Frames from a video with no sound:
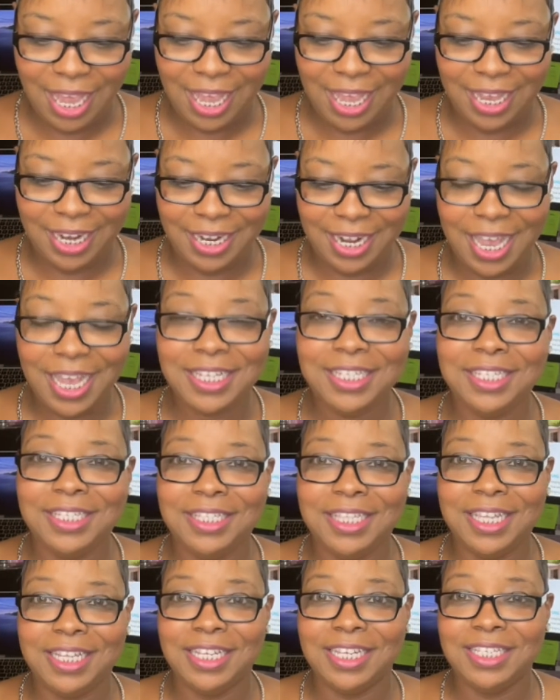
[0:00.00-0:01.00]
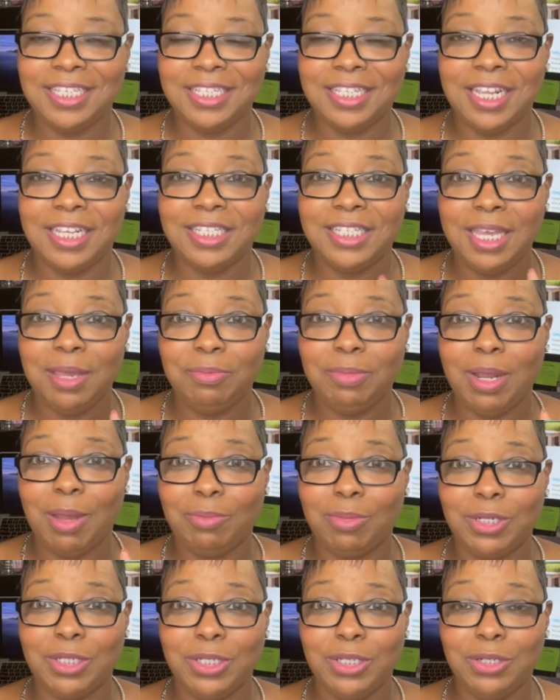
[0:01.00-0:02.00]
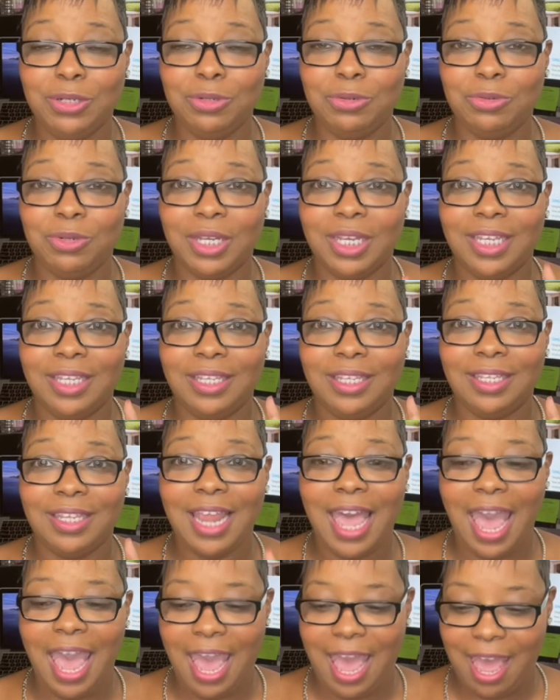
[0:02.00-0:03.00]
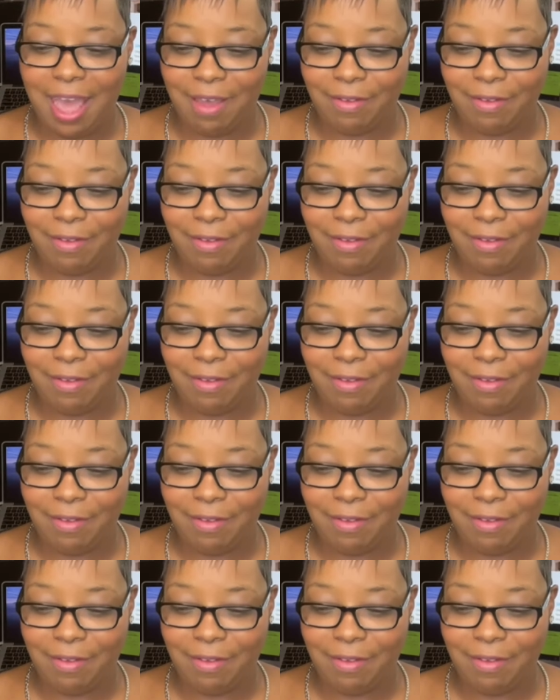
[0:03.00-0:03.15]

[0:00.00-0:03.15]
Next, this tip number two, laugh.